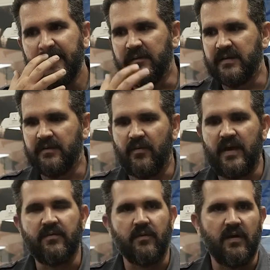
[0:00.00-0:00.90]
with the
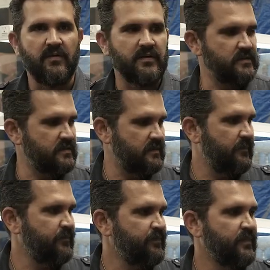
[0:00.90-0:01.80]
right growers
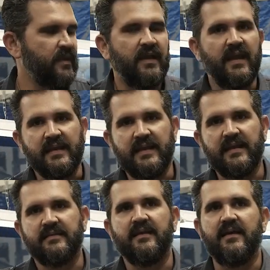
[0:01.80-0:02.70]
and
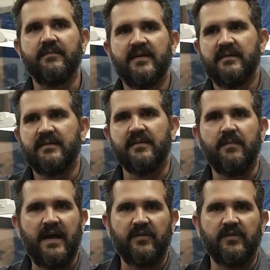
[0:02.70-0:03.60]
get them the
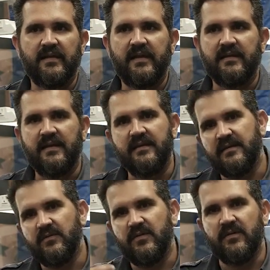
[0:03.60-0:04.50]
tobacco that they
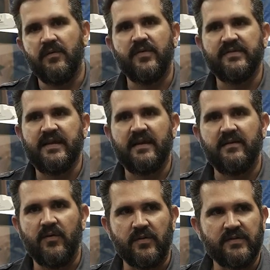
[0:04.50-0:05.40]
needed. One of them was
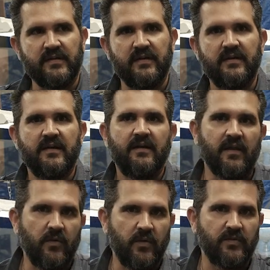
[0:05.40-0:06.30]
Aganorsa,
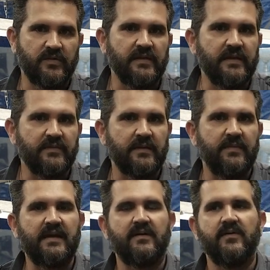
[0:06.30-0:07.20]
other one was Oliva
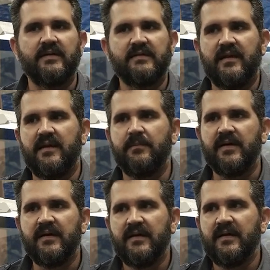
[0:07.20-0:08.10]
Tobacco out of
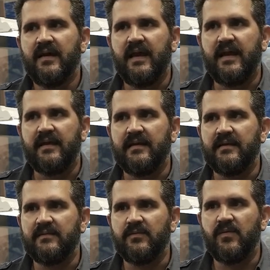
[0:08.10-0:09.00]
Tampa.
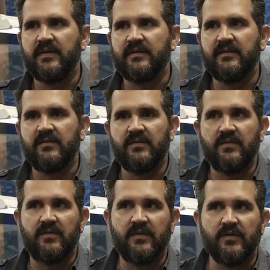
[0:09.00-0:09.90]
And when
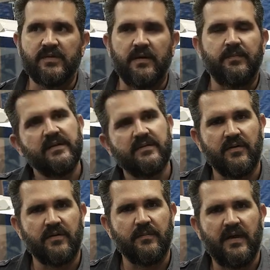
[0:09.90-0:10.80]
those companies
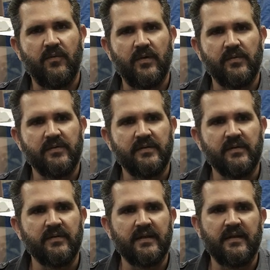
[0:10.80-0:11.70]
heard about what we were
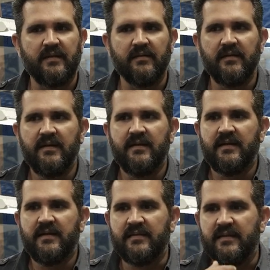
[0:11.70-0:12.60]
doing here,
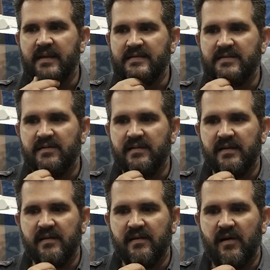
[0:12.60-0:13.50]
they
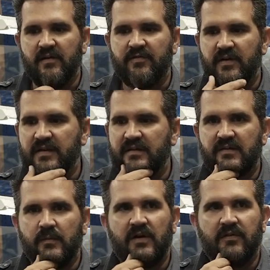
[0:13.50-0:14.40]
started offering
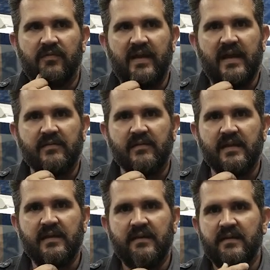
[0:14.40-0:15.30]
this small
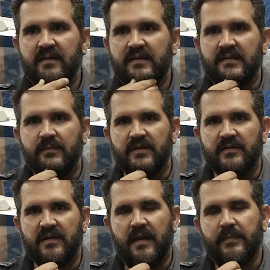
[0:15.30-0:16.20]
factory some of
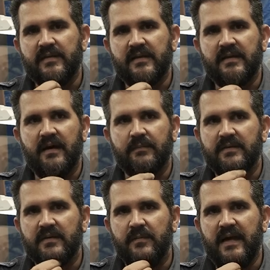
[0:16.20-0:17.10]
the
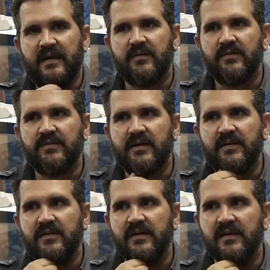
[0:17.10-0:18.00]
top tobaccos
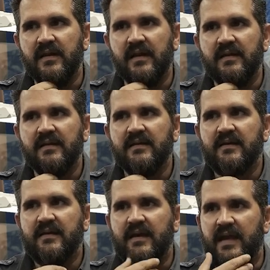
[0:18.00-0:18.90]
that you could get.
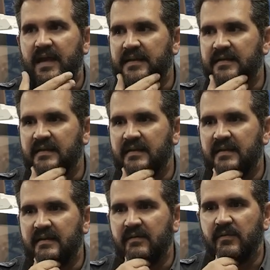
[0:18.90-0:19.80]
And
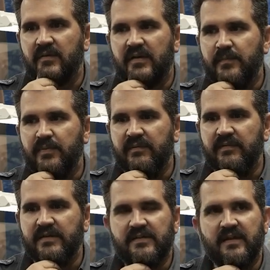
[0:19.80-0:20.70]
we're very
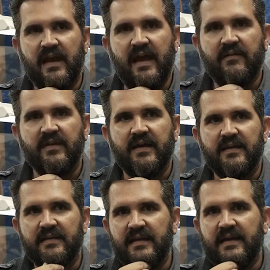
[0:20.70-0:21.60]
privileged to have
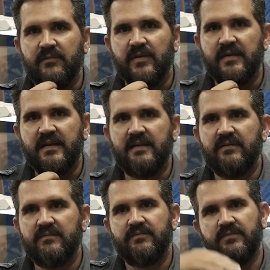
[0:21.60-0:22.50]
that. And that
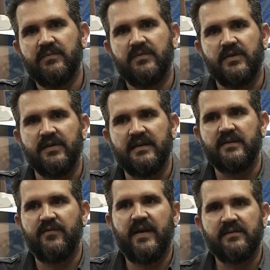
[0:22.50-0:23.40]
really took
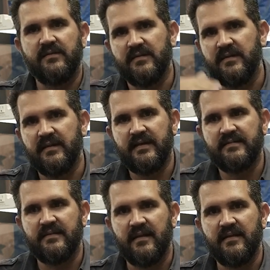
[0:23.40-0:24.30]
this factory to the
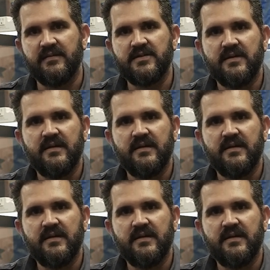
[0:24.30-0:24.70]
next stage.